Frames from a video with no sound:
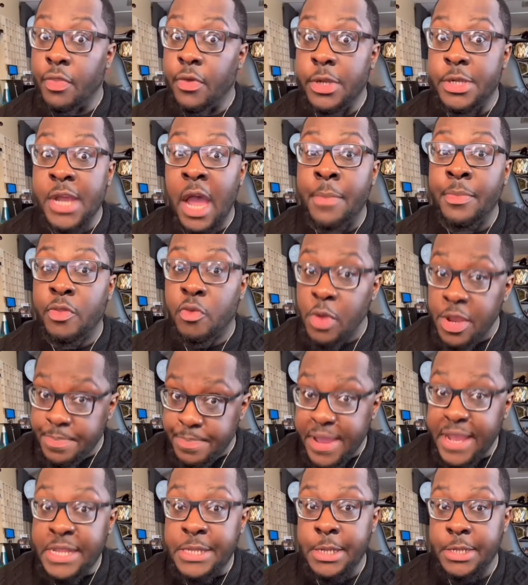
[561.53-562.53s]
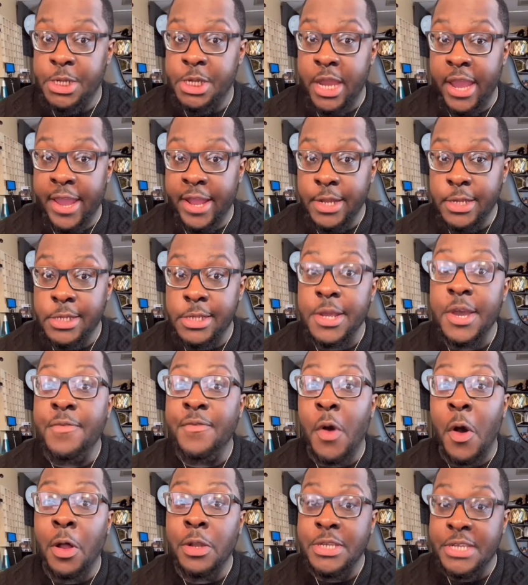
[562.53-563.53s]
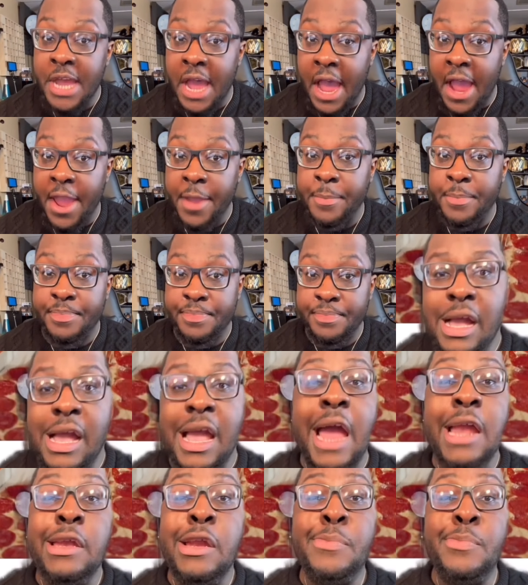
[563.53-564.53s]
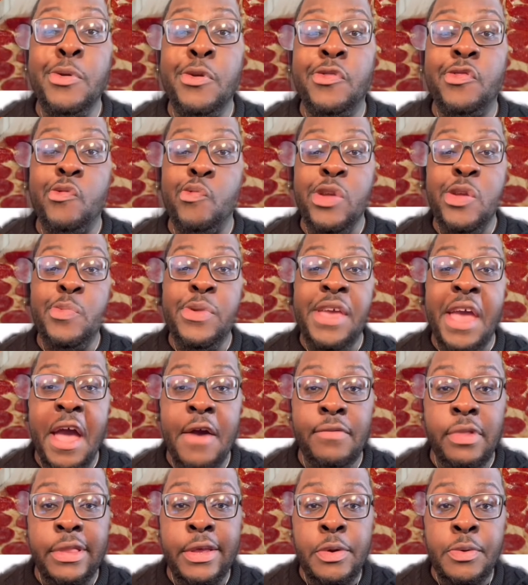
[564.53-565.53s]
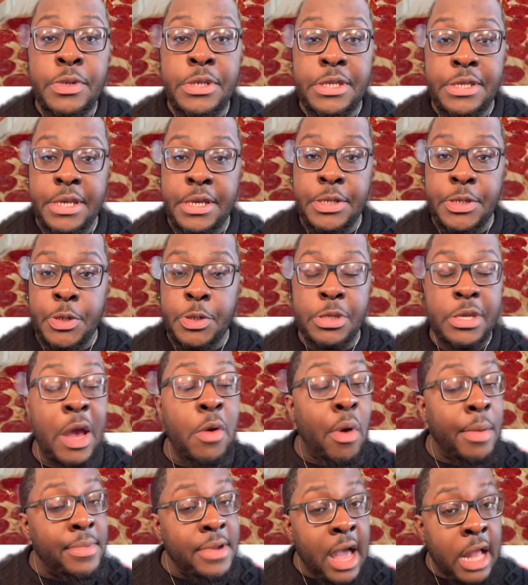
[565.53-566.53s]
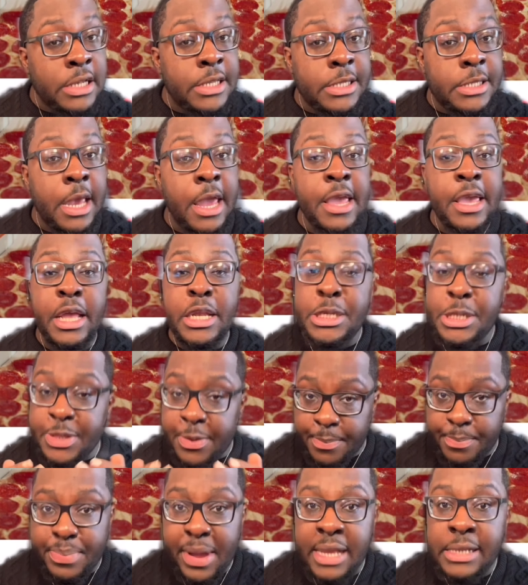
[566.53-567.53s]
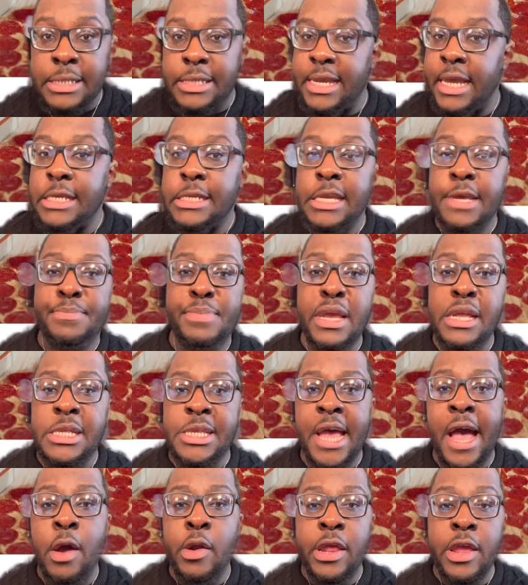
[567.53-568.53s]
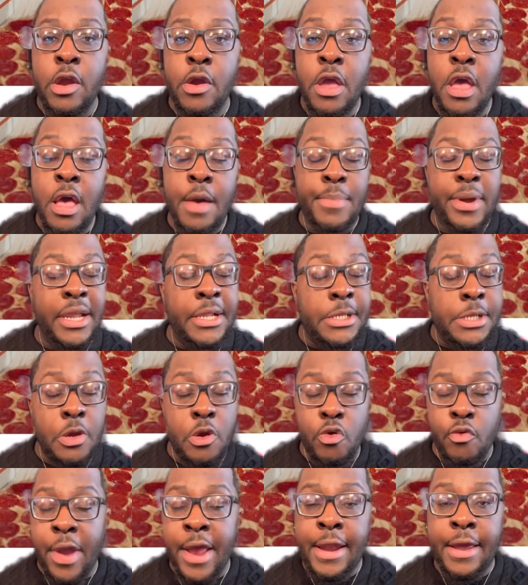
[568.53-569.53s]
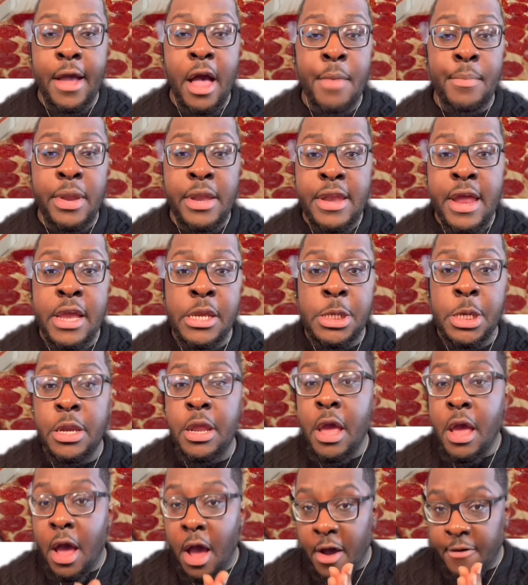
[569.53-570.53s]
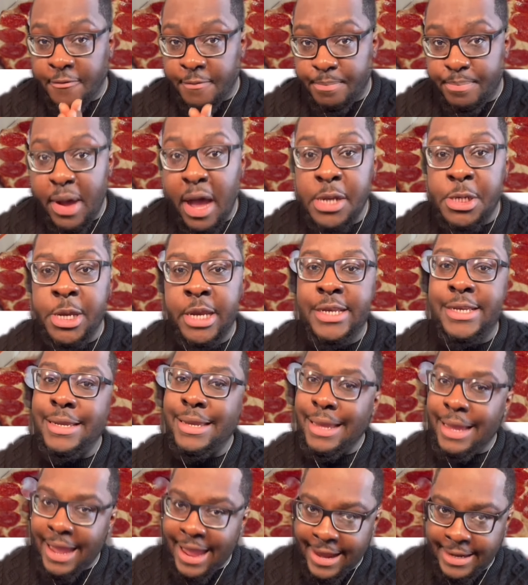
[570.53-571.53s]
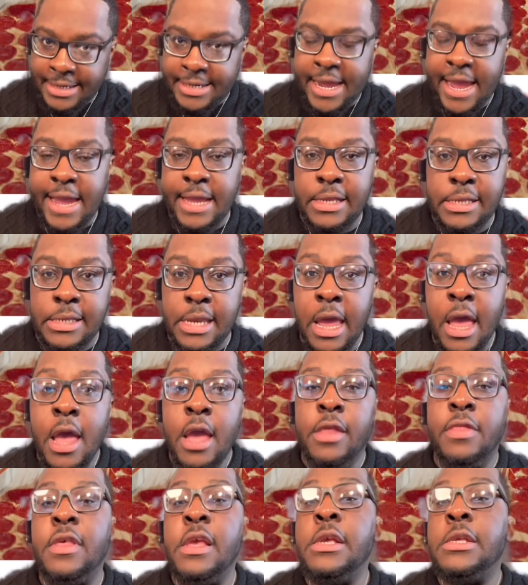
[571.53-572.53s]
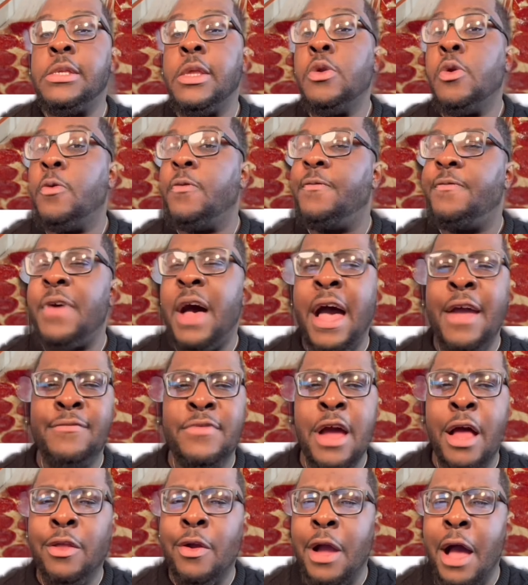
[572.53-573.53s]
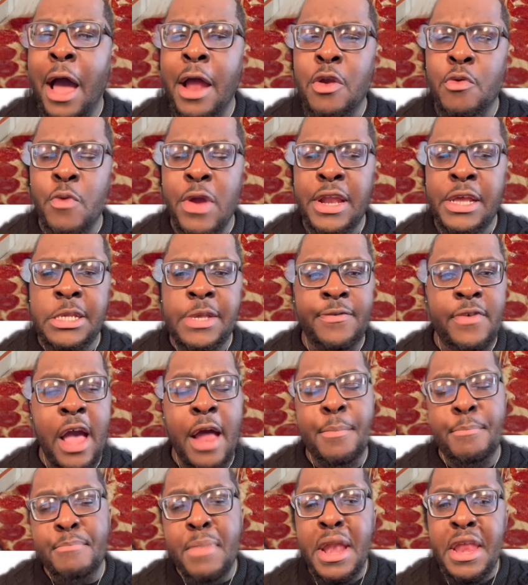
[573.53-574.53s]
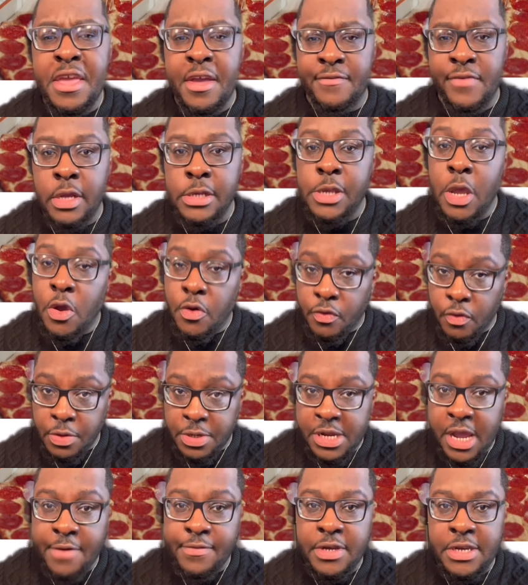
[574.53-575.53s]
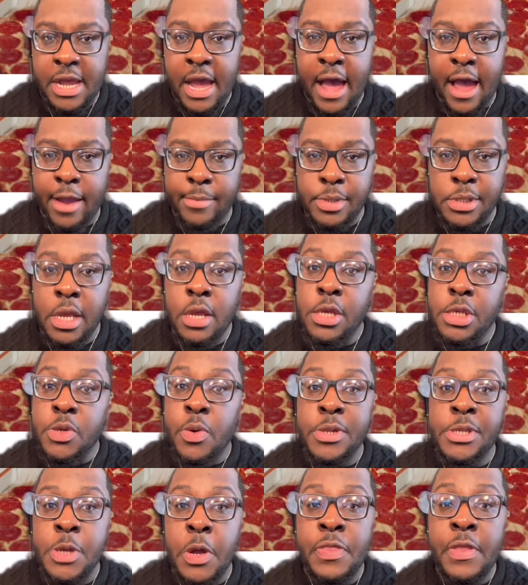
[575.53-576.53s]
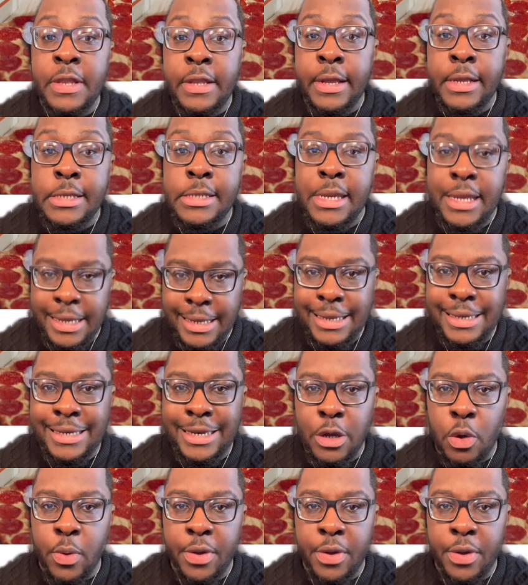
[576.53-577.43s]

The top three pizza chains of all time. At number three, we have Little Caesars. Now, I'm not saying it's the best tasting pizza out here, but it's a great combination of budget and taste. These little $5 hot and readies have got many of us through tough times, so it's on the list. Deal